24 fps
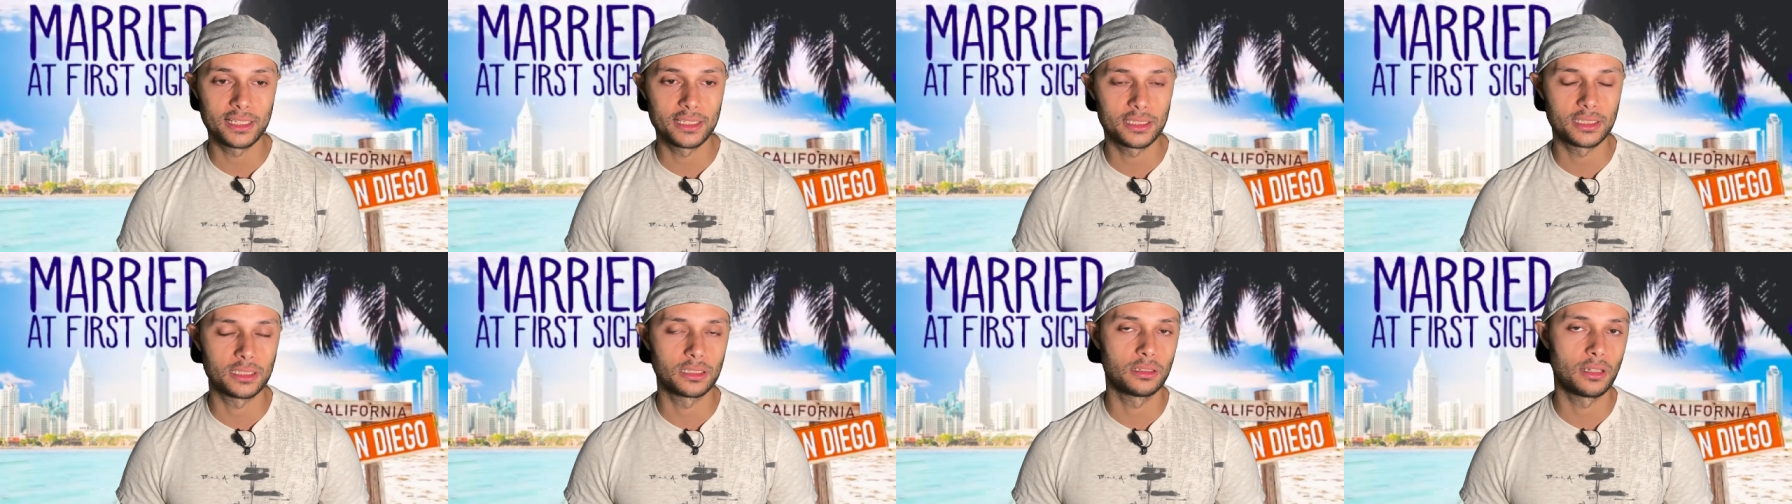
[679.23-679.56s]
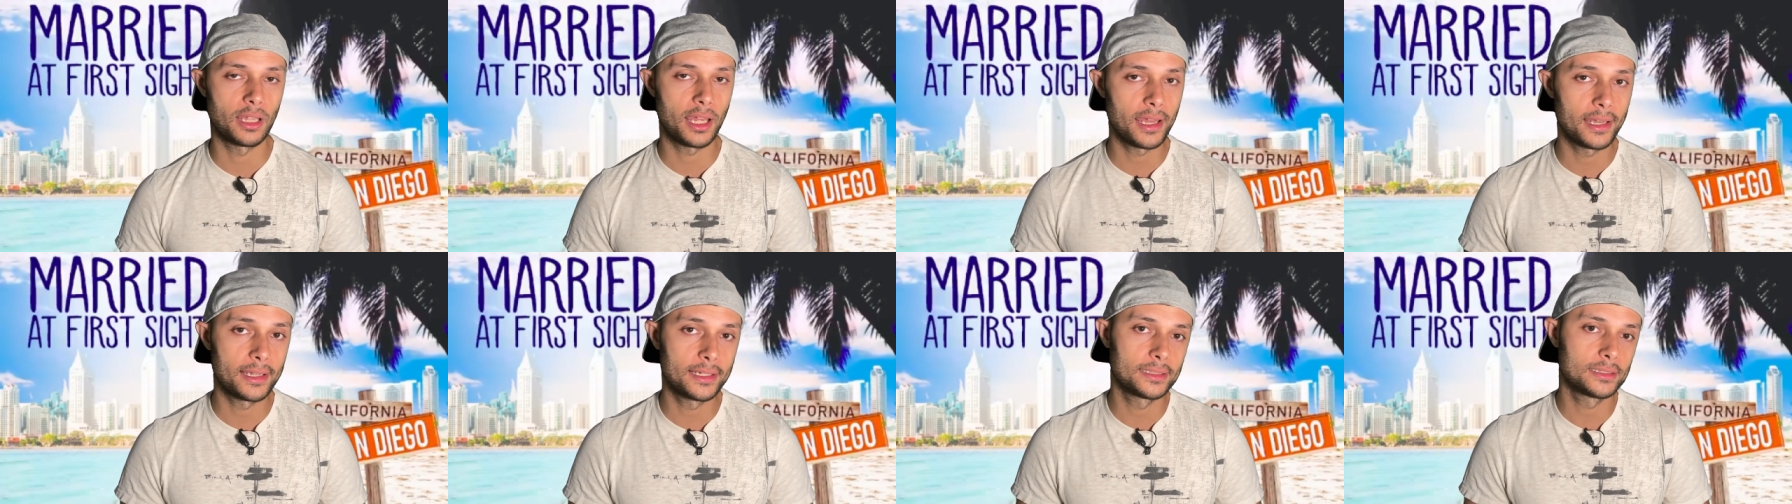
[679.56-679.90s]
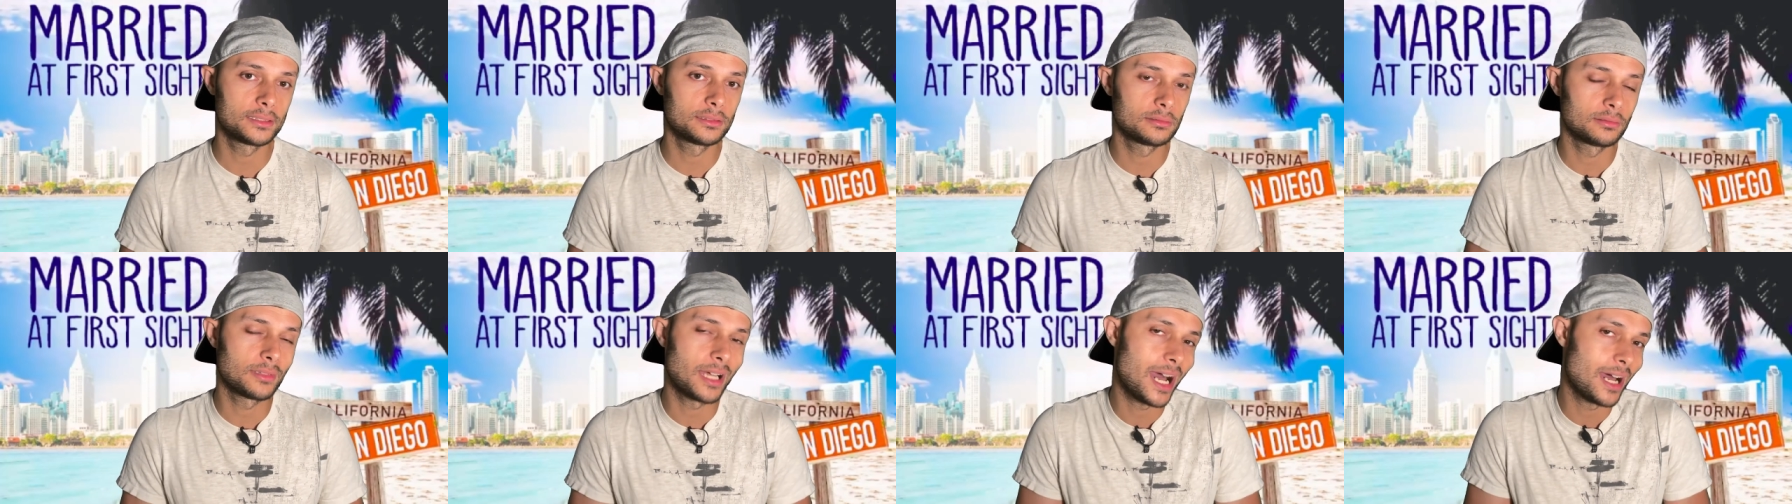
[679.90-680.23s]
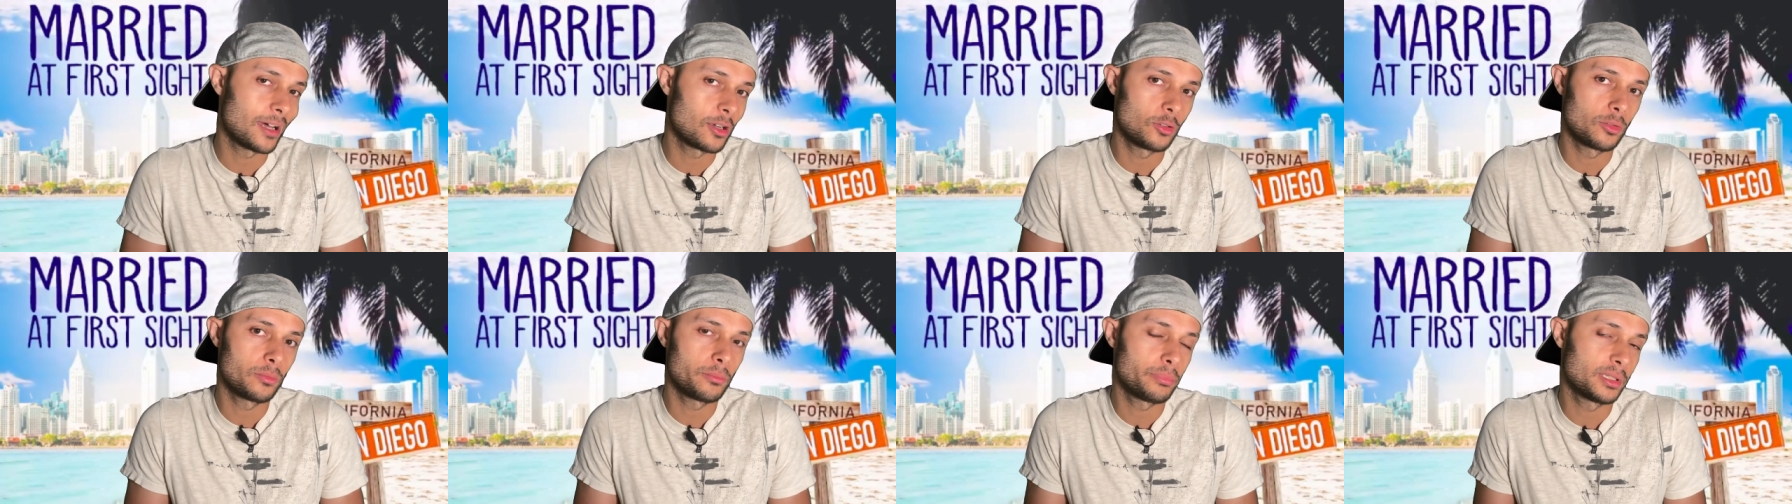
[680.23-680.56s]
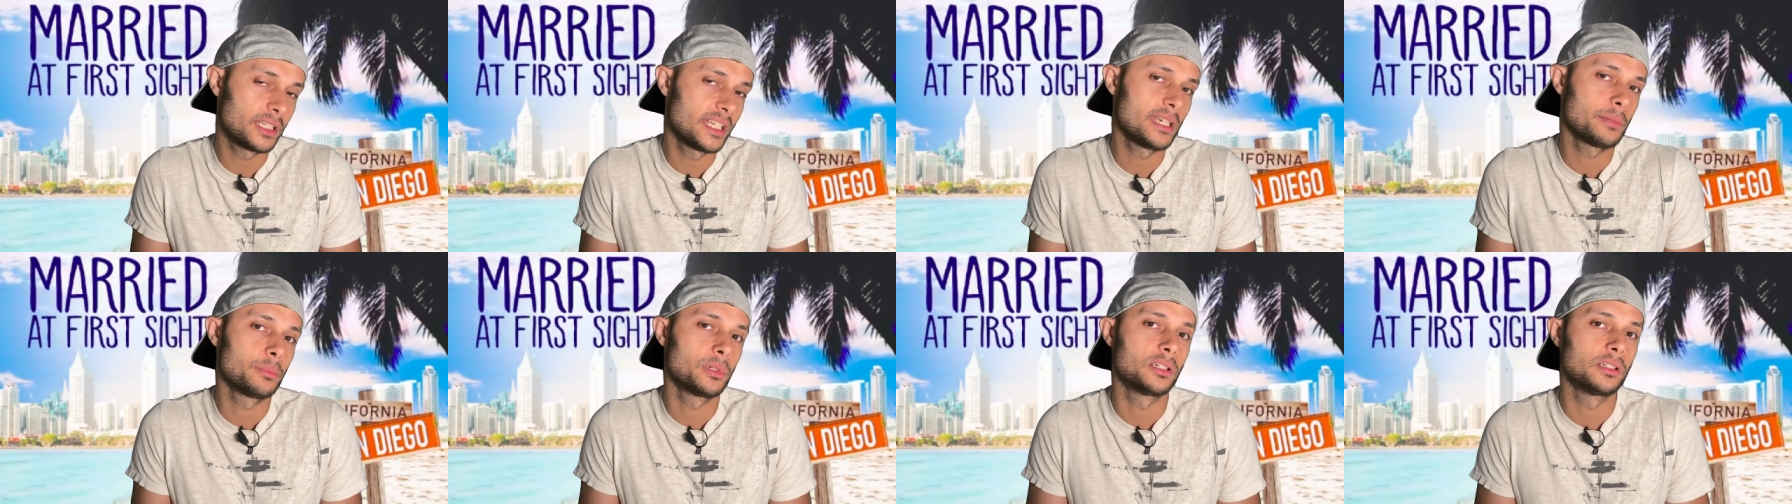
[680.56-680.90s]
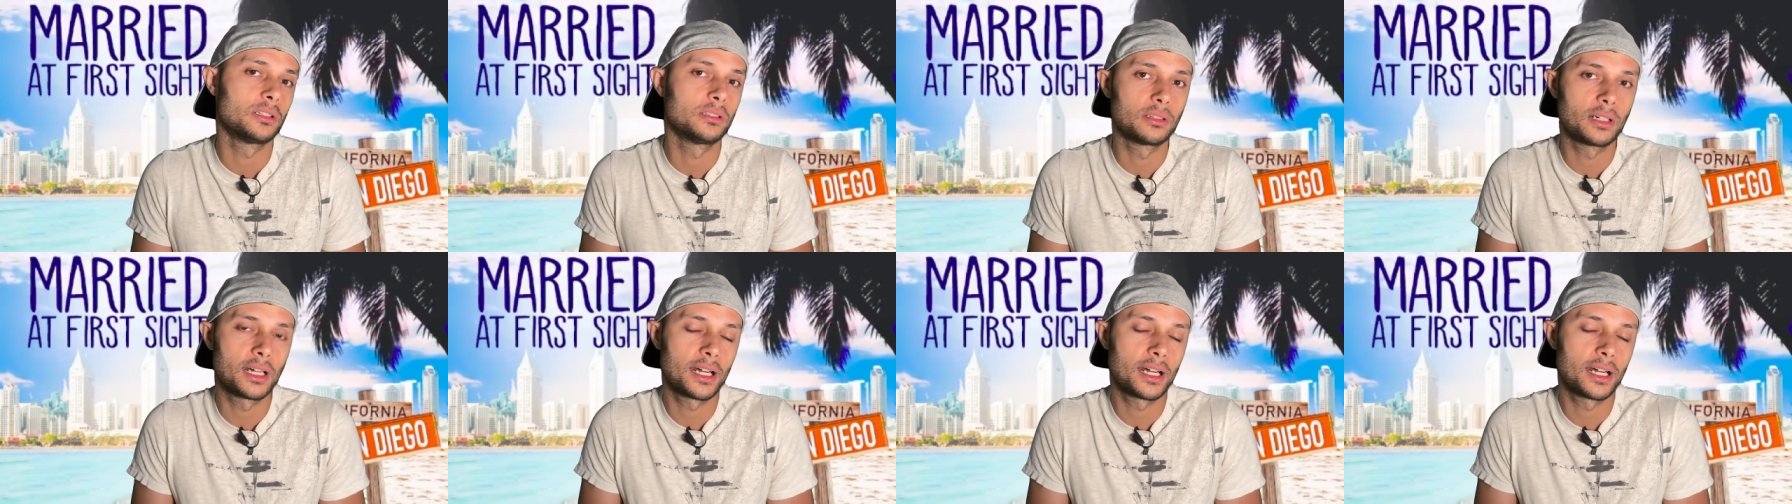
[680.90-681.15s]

it in. And I don't blame her.